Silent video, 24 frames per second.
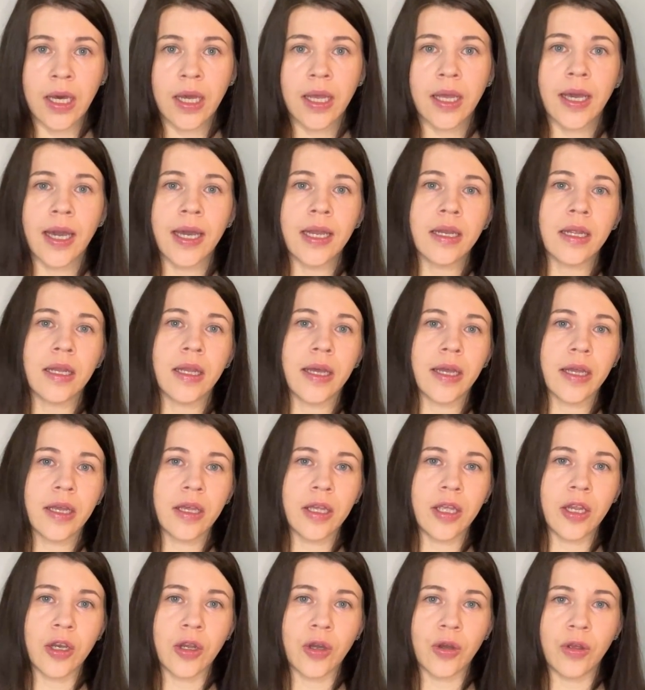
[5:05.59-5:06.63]
Kind of like,
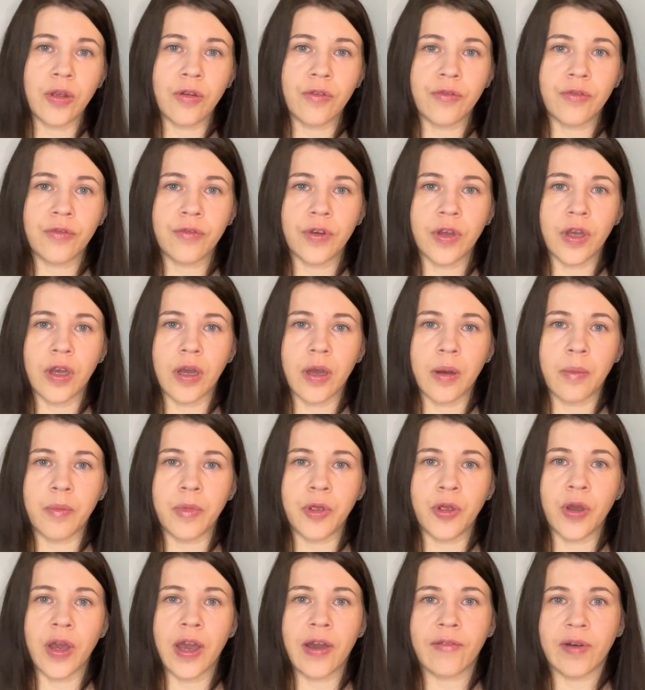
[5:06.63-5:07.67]
you know, if
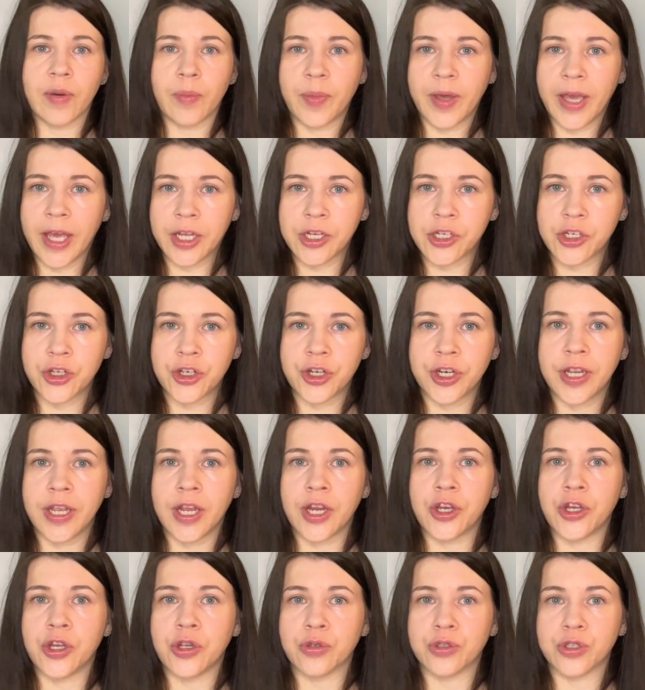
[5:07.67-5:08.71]
you have a pantry
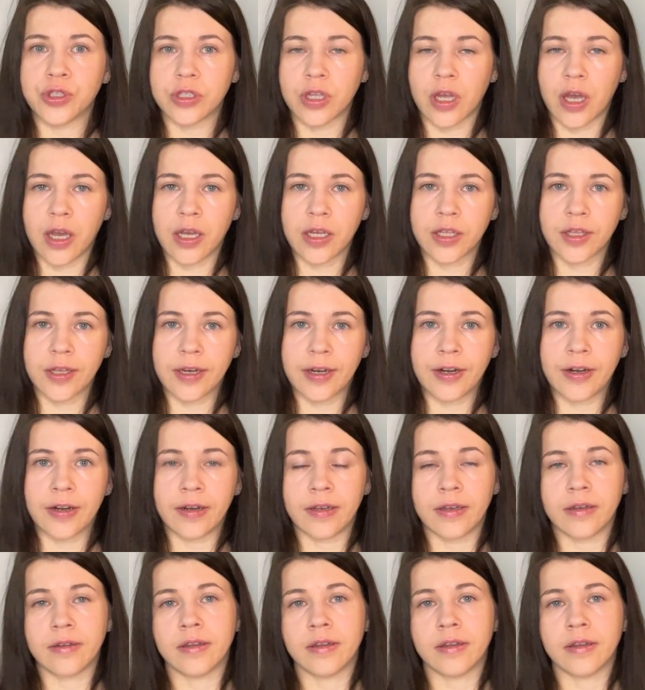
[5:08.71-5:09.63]
and you stock there a